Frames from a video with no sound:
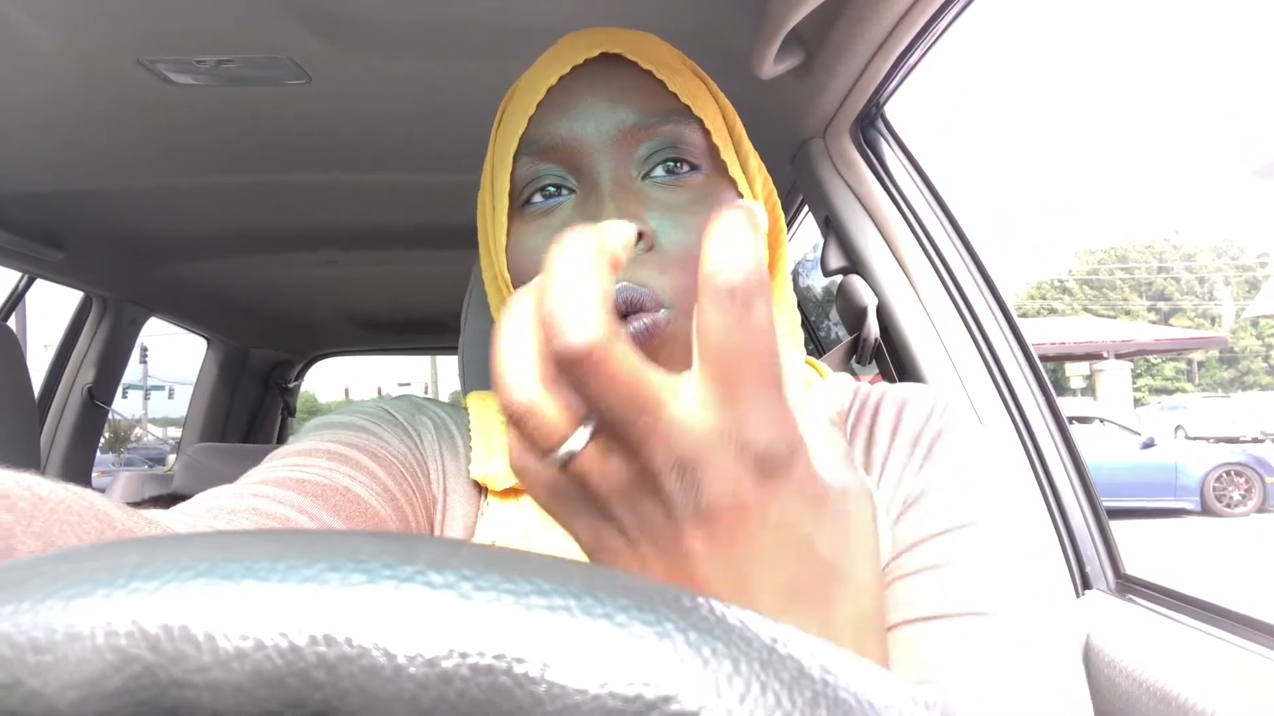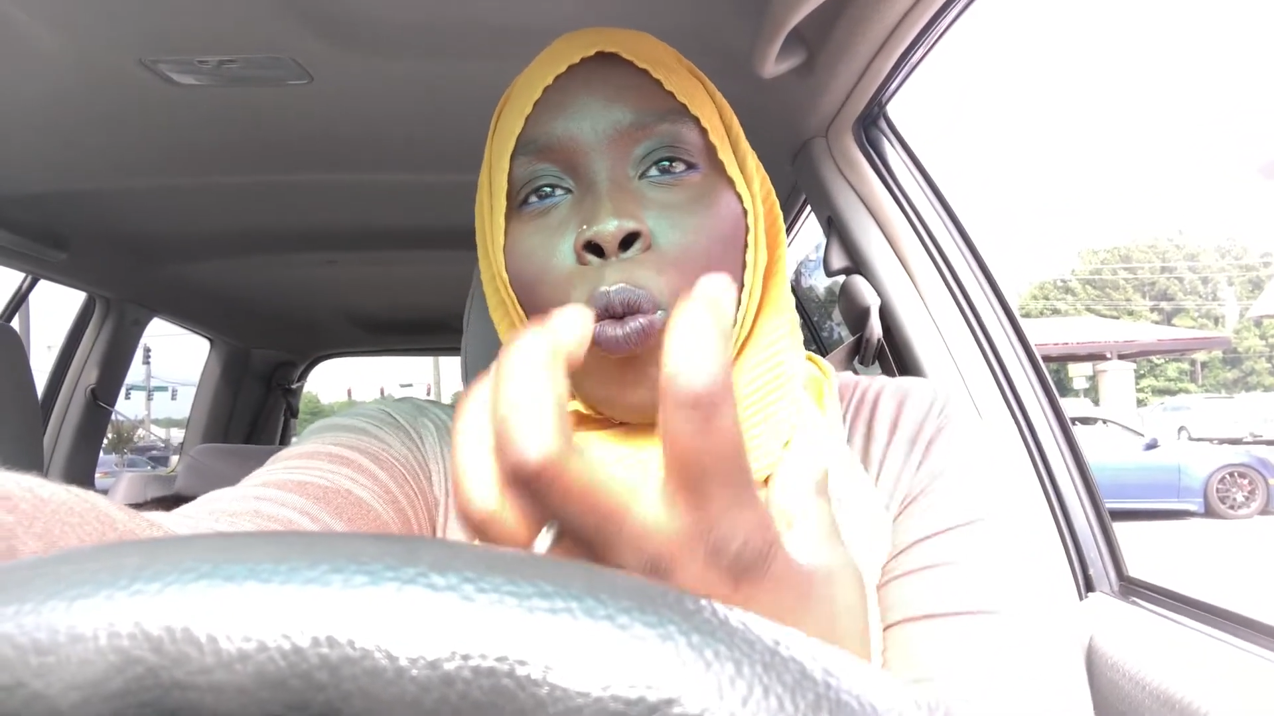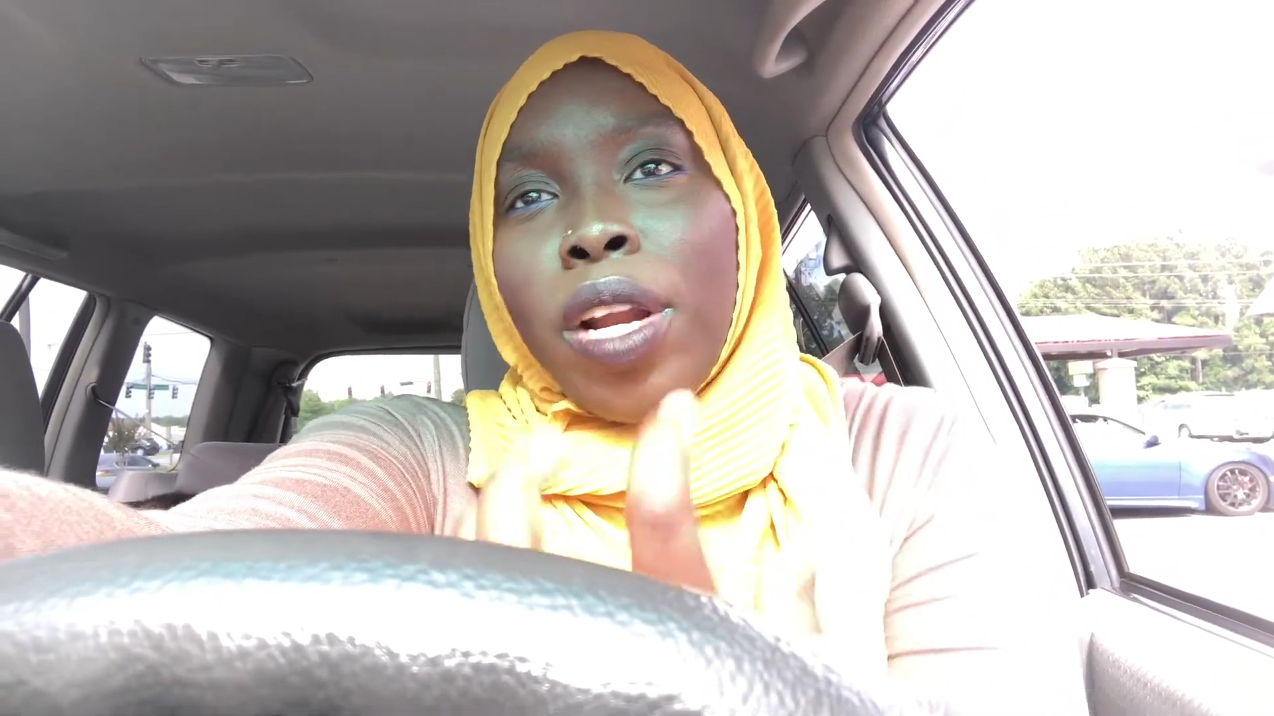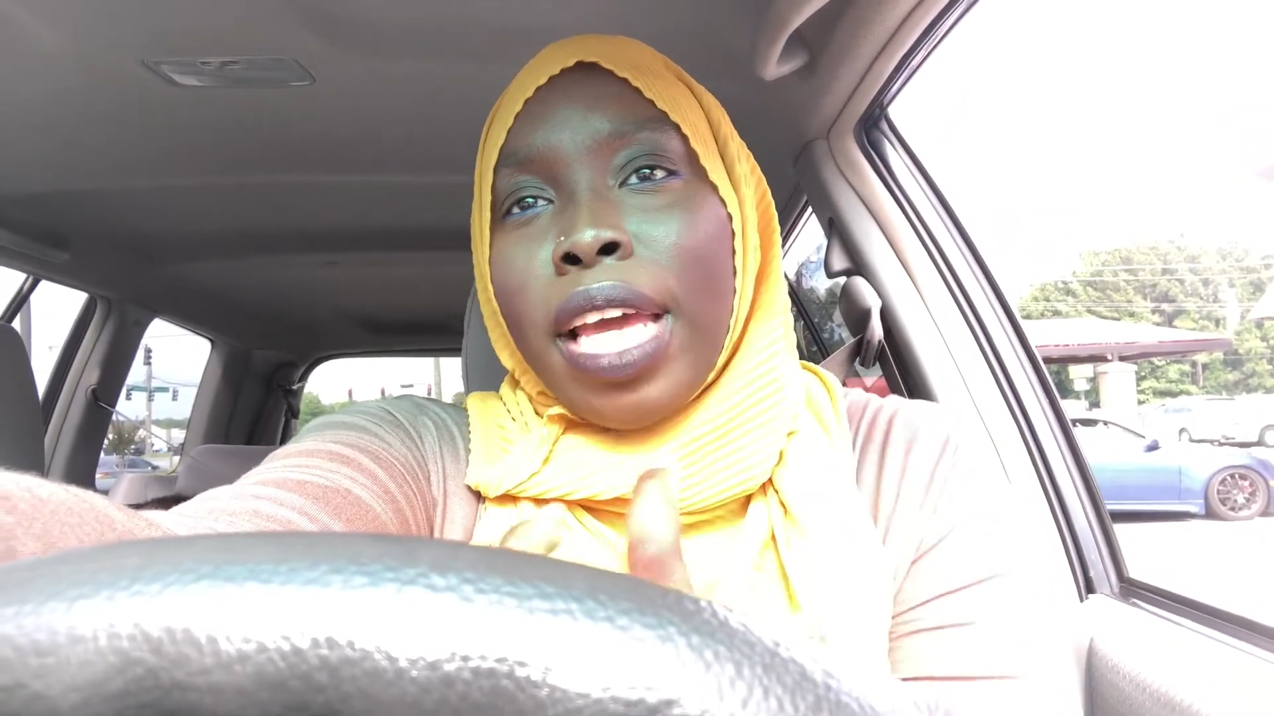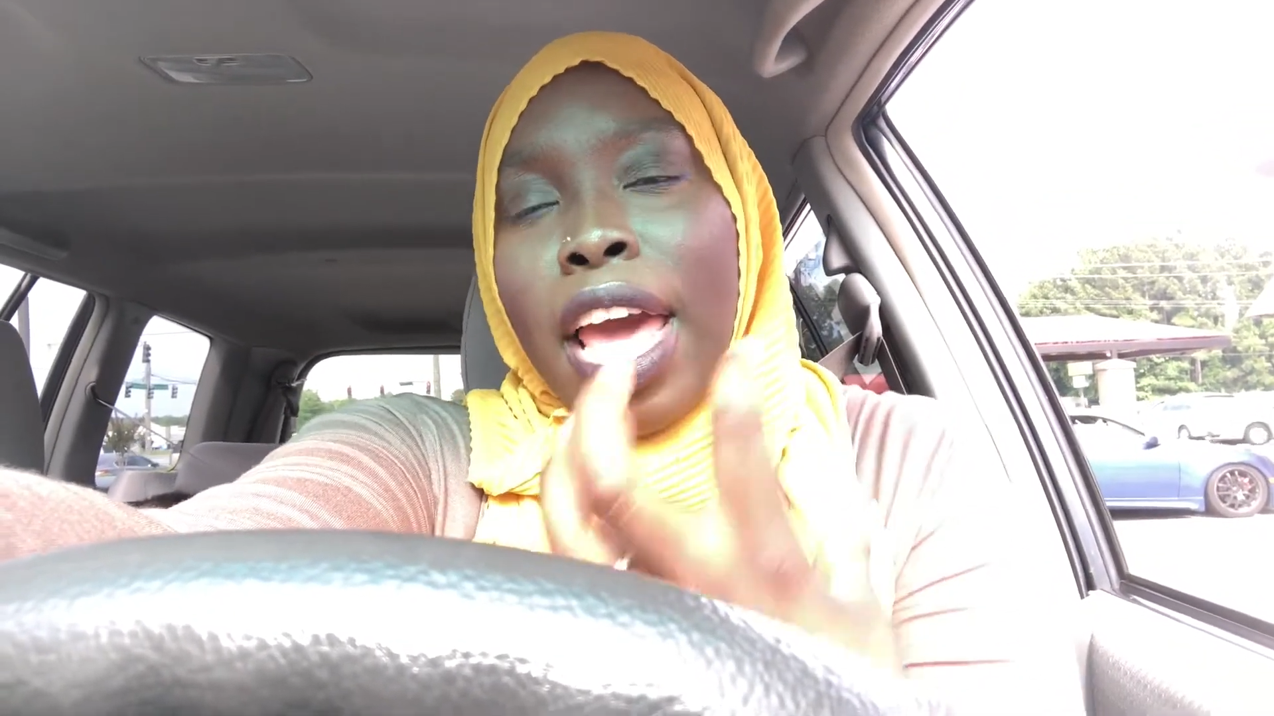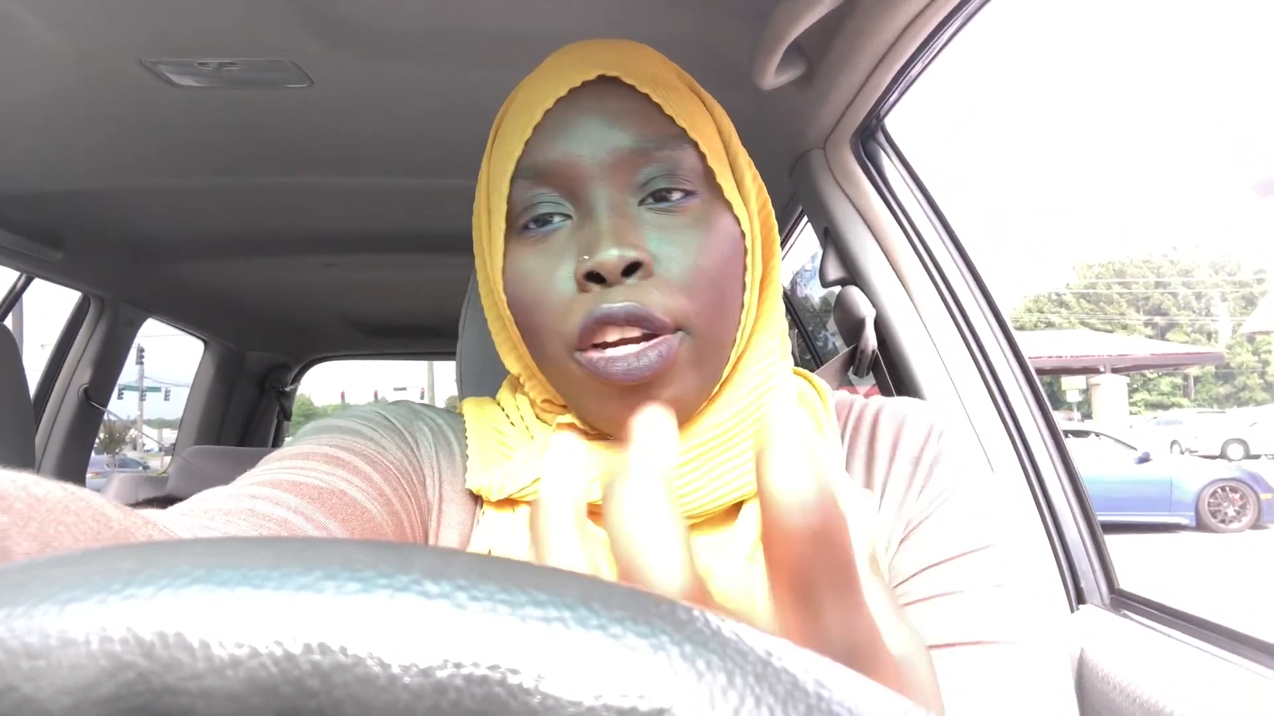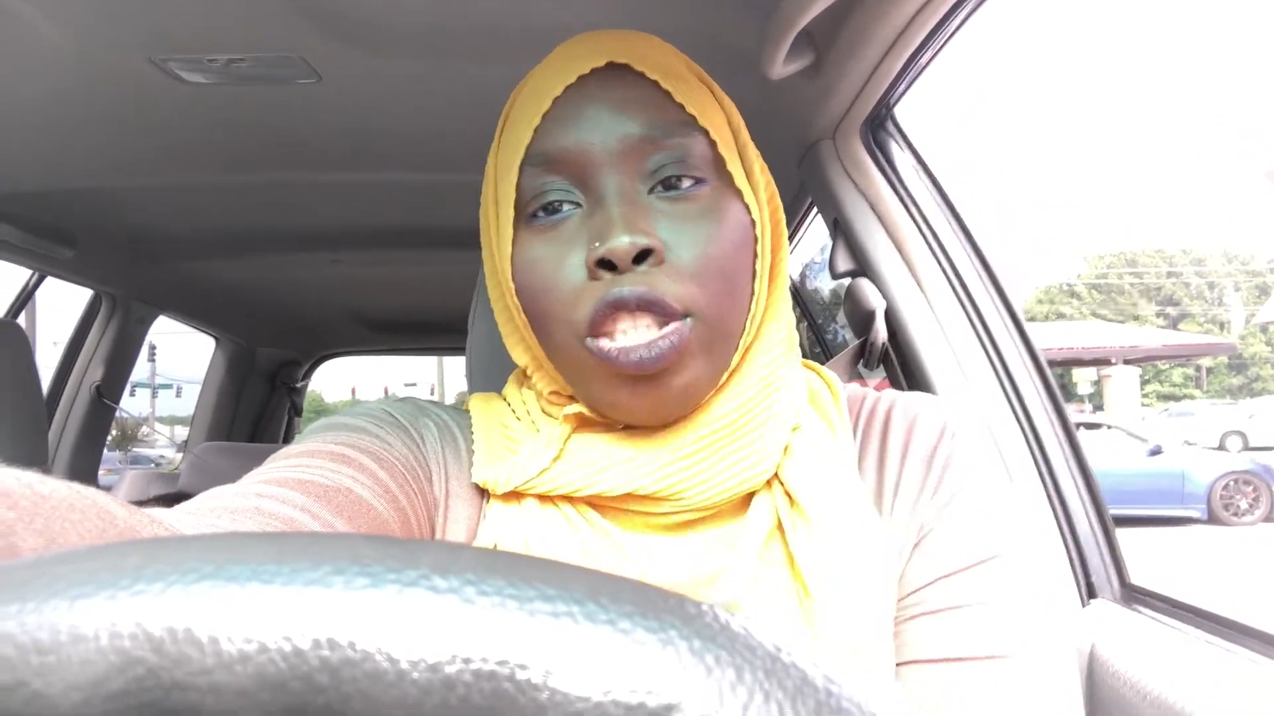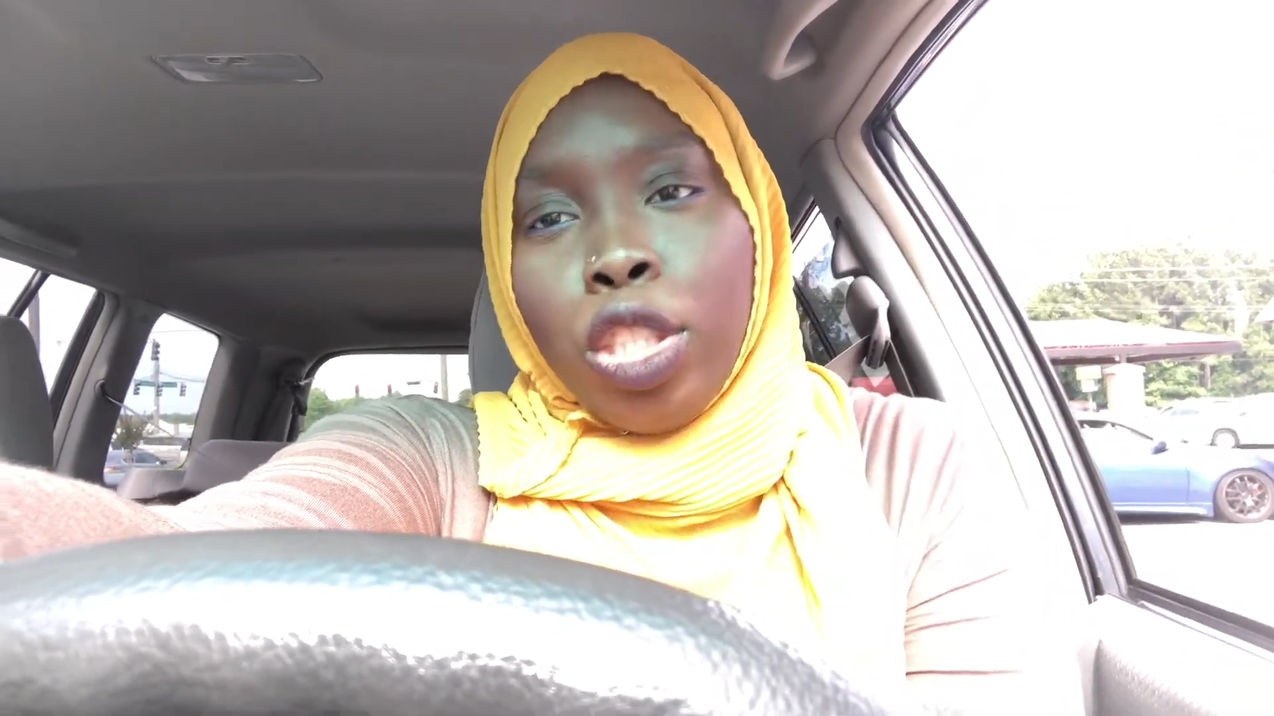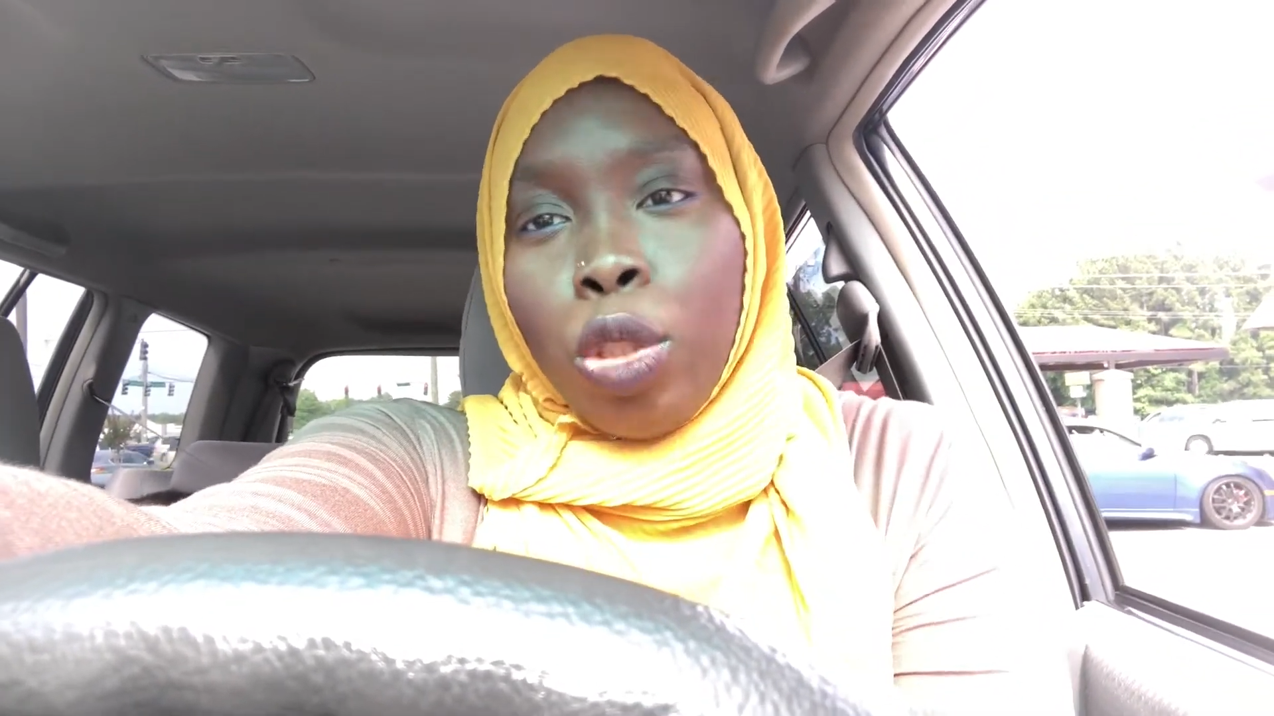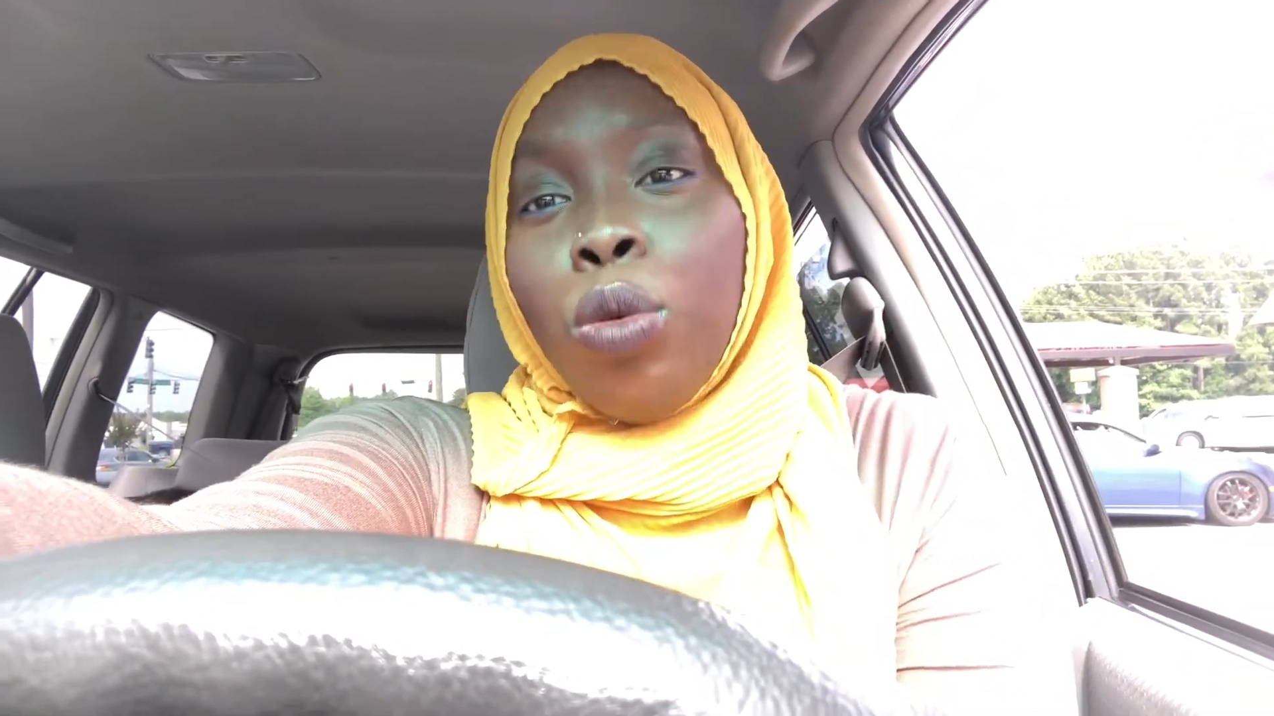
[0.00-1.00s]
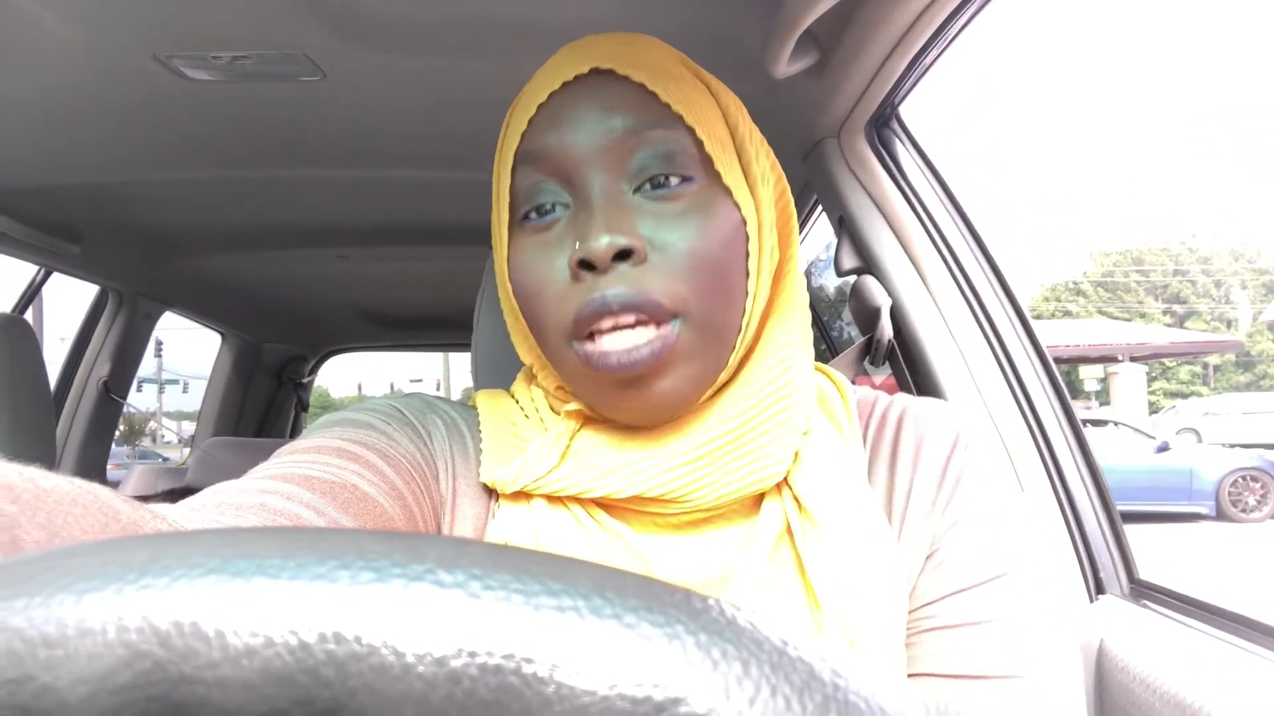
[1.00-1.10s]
what energy you